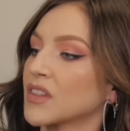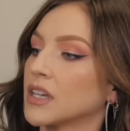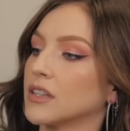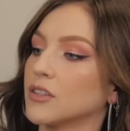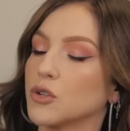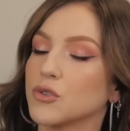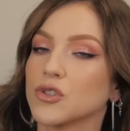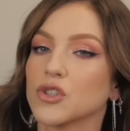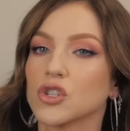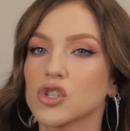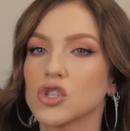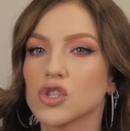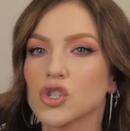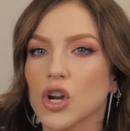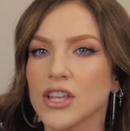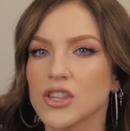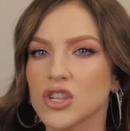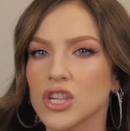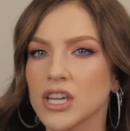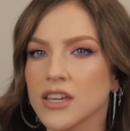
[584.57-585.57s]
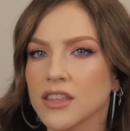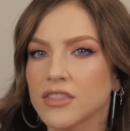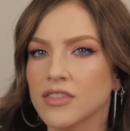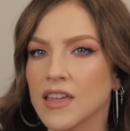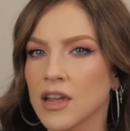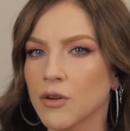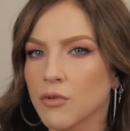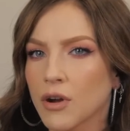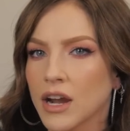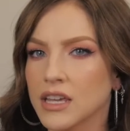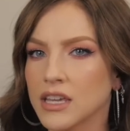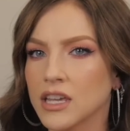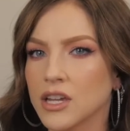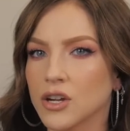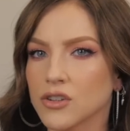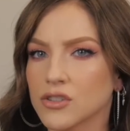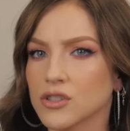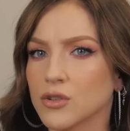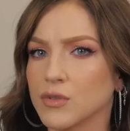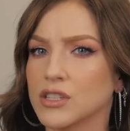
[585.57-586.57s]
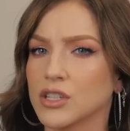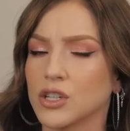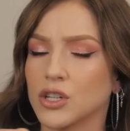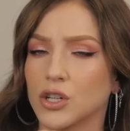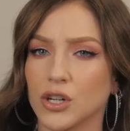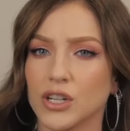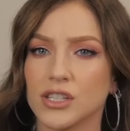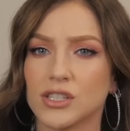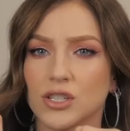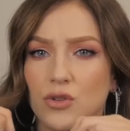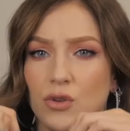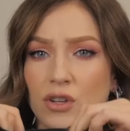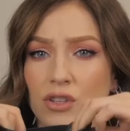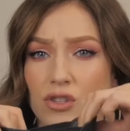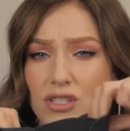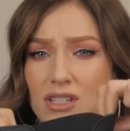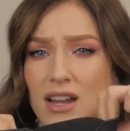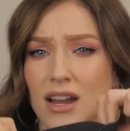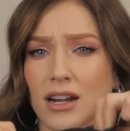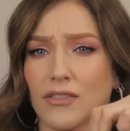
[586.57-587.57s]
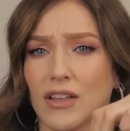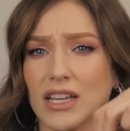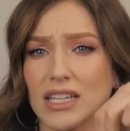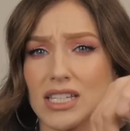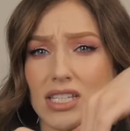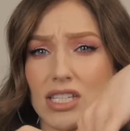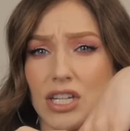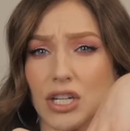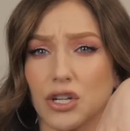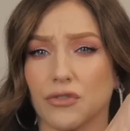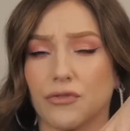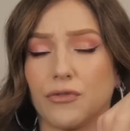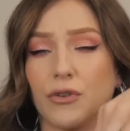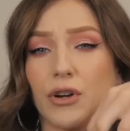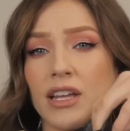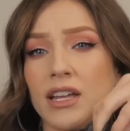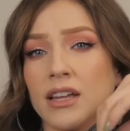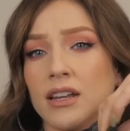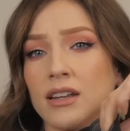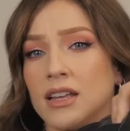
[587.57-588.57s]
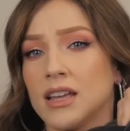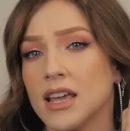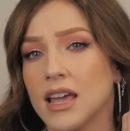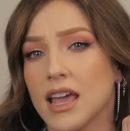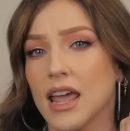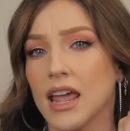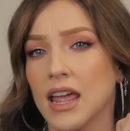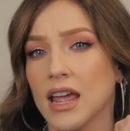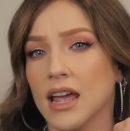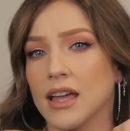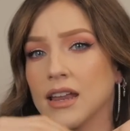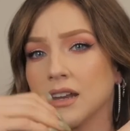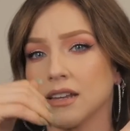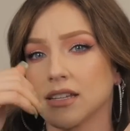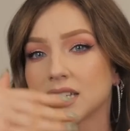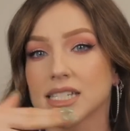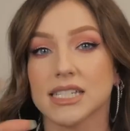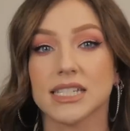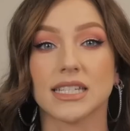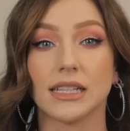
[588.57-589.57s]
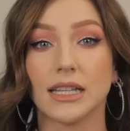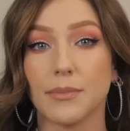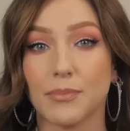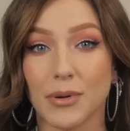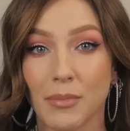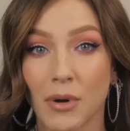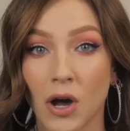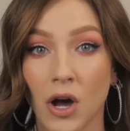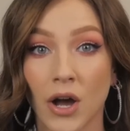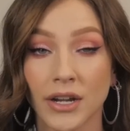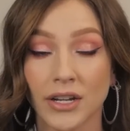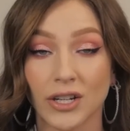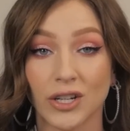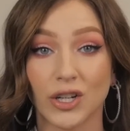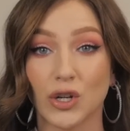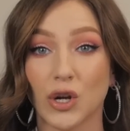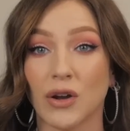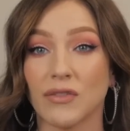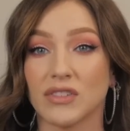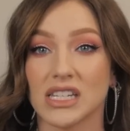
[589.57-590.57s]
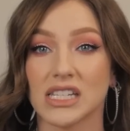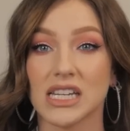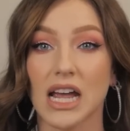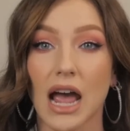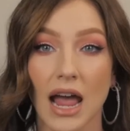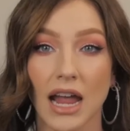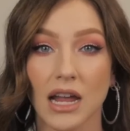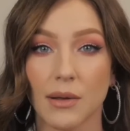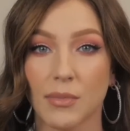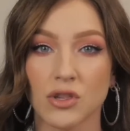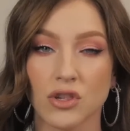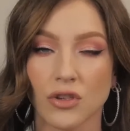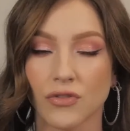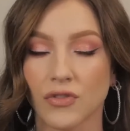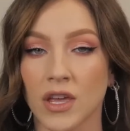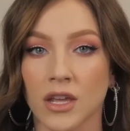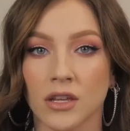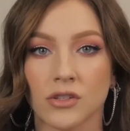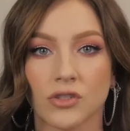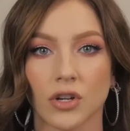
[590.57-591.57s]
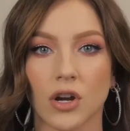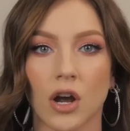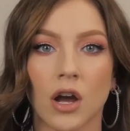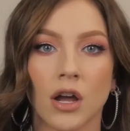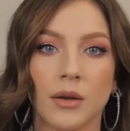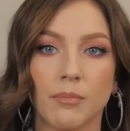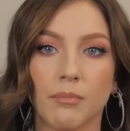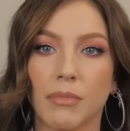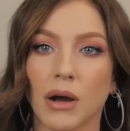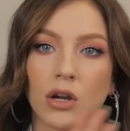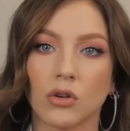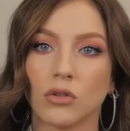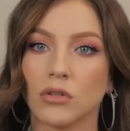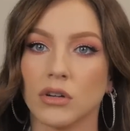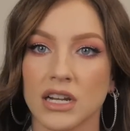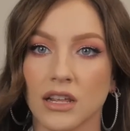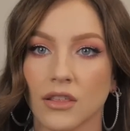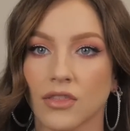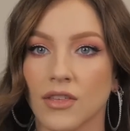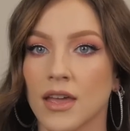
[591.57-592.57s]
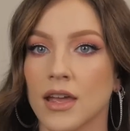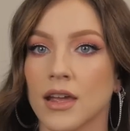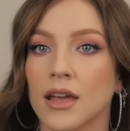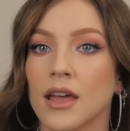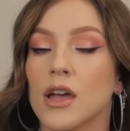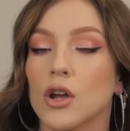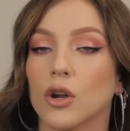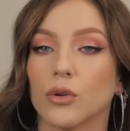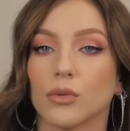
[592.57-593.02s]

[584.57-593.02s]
little stretchy thing right here, so it's good so you can just kind of like stick your foot in and slip them on, and you don't have to tie a bunch of things or unbuckle anything.